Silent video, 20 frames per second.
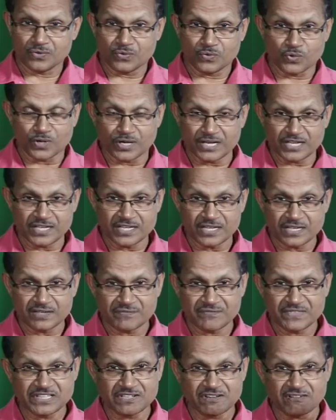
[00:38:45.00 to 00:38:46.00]
only
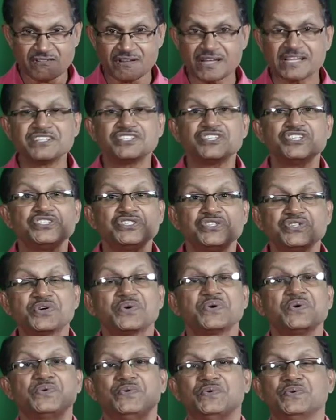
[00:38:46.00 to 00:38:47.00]
with the right
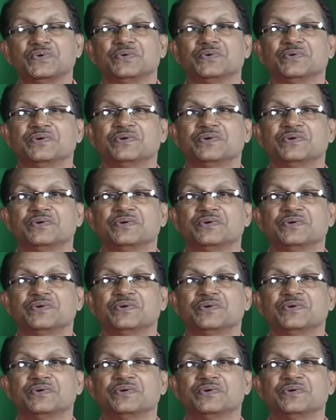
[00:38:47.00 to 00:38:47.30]
tone.